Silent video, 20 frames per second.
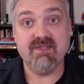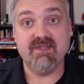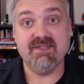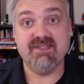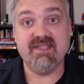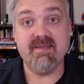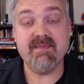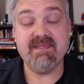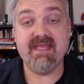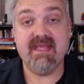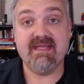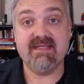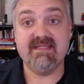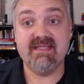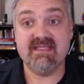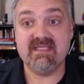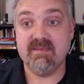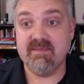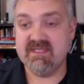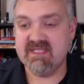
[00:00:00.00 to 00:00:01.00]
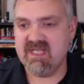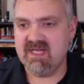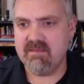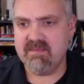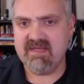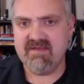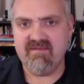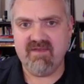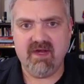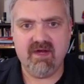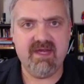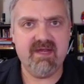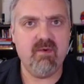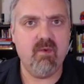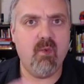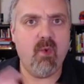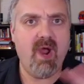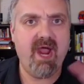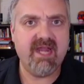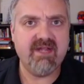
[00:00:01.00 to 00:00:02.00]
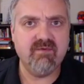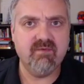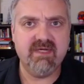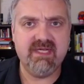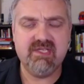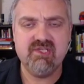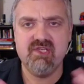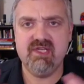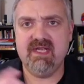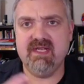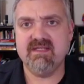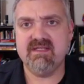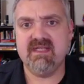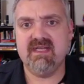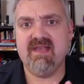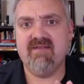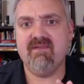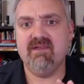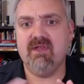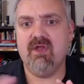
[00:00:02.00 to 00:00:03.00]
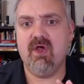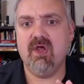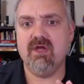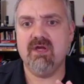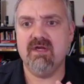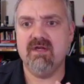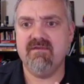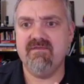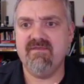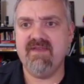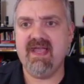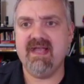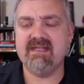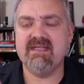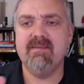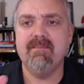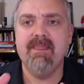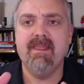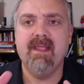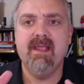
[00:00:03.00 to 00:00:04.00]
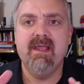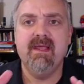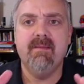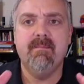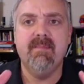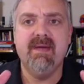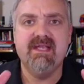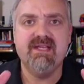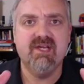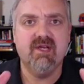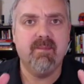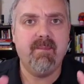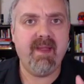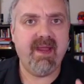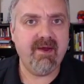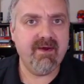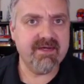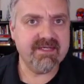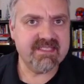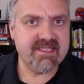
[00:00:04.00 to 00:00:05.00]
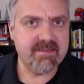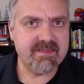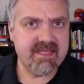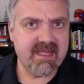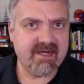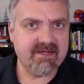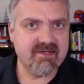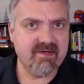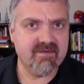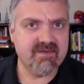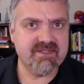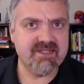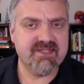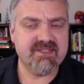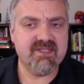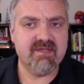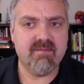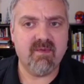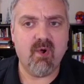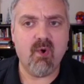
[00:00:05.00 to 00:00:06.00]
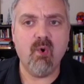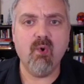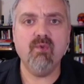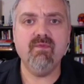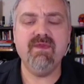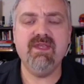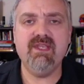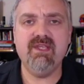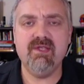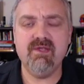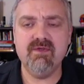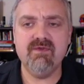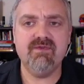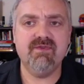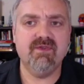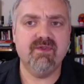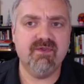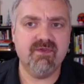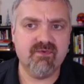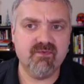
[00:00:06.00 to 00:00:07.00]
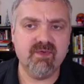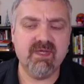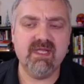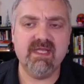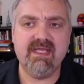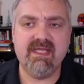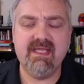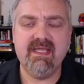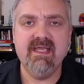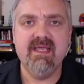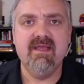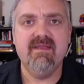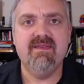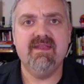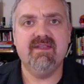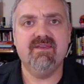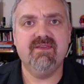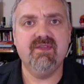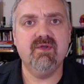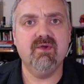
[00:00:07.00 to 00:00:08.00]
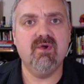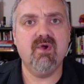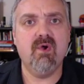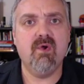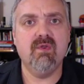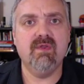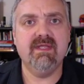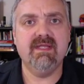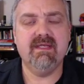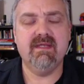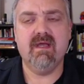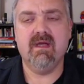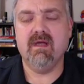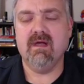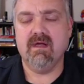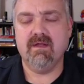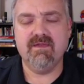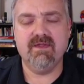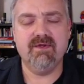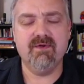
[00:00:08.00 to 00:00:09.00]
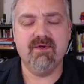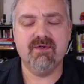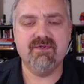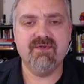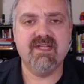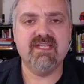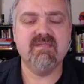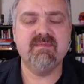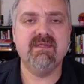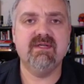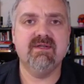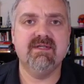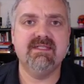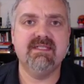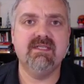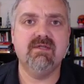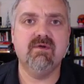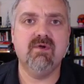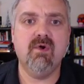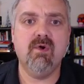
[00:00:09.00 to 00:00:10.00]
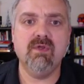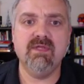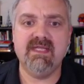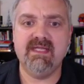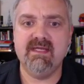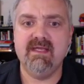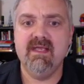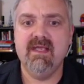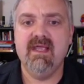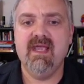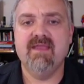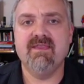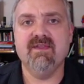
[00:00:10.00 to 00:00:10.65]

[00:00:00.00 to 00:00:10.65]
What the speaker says: So the sympathetic system is going to be very wide-reaching and it's going to have a longer effect. But your parasympathetic nervous system only uses really the acetylcholine or the neurotransmitter acetylcholine. And